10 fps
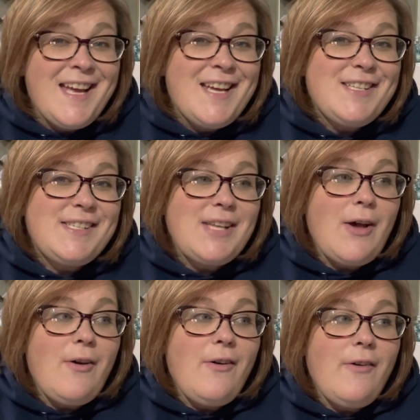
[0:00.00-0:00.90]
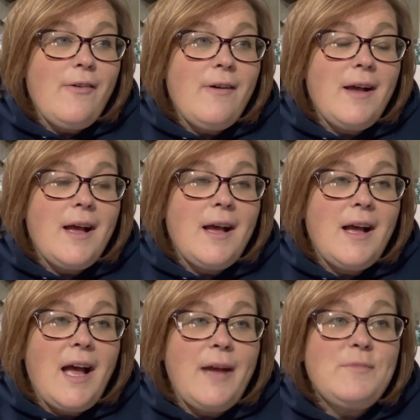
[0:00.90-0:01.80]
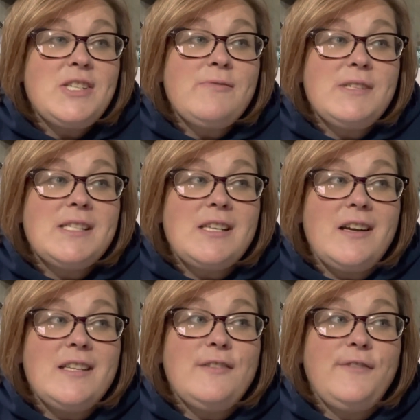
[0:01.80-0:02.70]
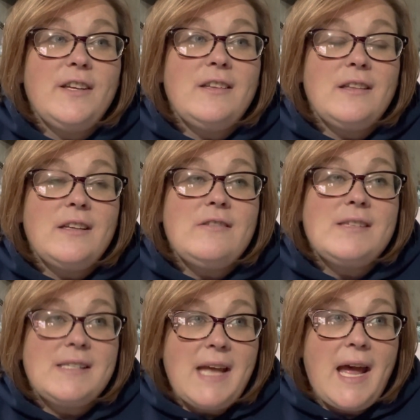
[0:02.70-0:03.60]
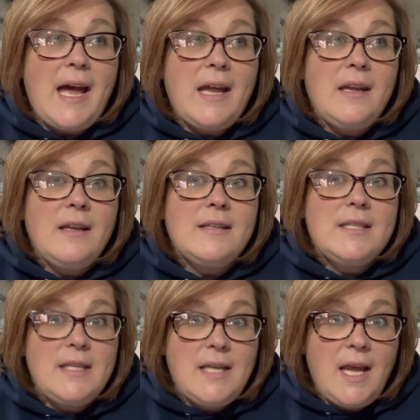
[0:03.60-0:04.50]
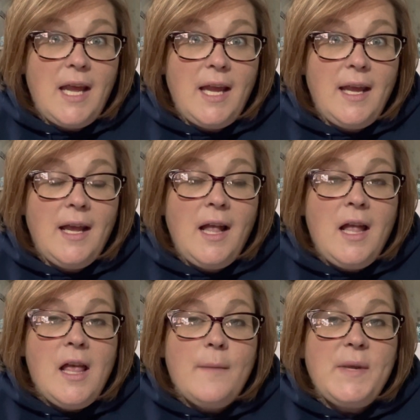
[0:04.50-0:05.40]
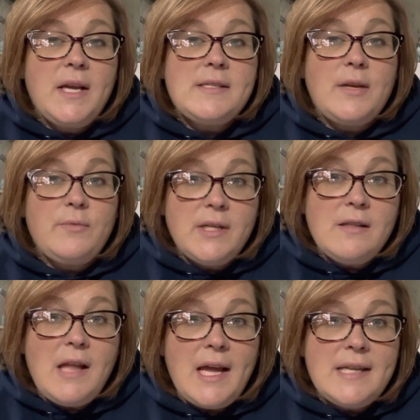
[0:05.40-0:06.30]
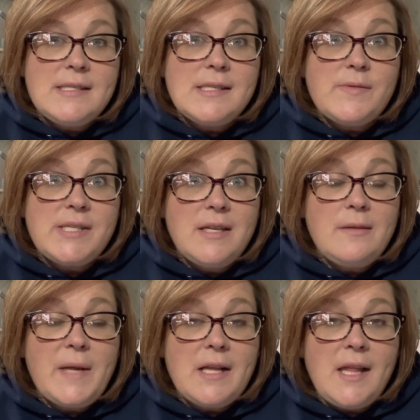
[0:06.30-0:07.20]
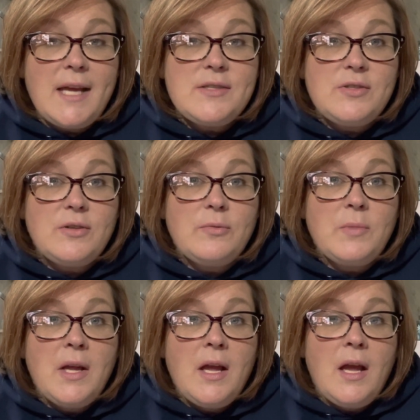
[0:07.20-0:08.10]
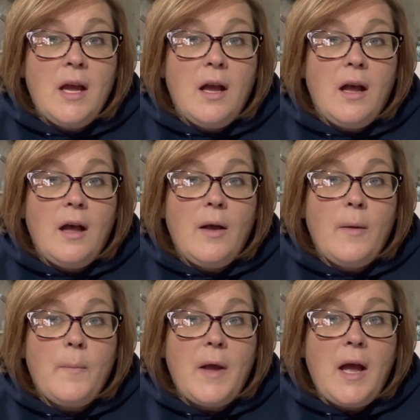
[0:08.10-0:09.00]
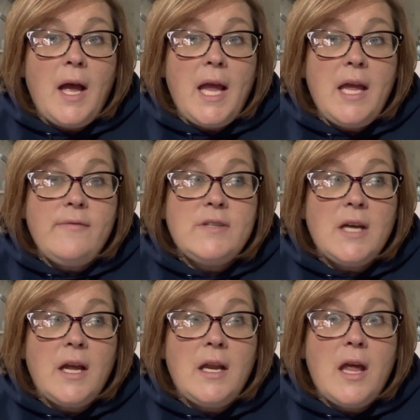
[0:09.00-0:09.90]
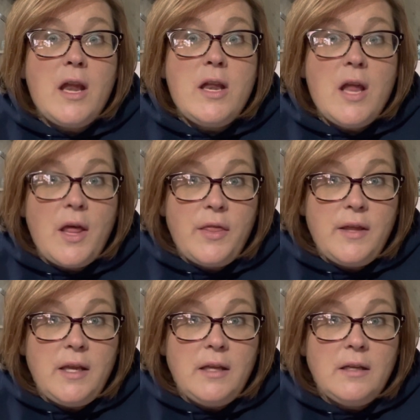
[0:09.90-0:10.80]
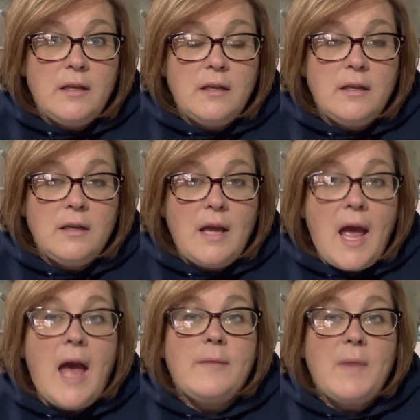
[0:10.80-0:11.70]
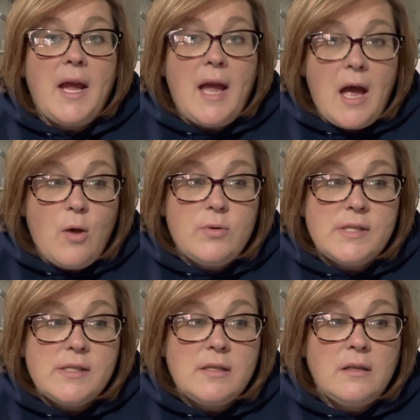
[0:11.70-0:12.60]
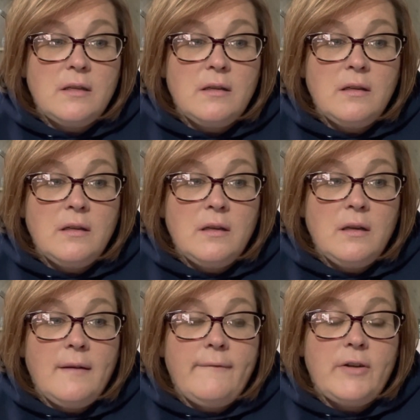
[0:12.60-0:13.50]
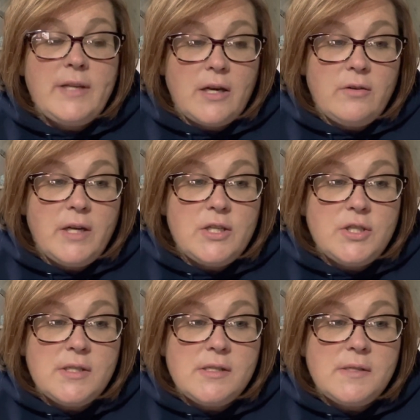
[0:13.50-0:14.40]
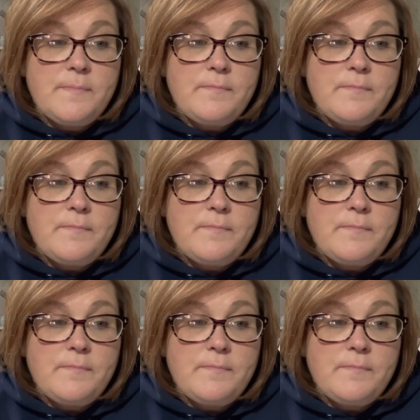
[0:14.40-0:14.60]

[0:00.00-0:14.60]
so I'm just was starting to feel a little sad today because I realized as I was sitting in my classroom, um, I have done nothing at my house for decorations.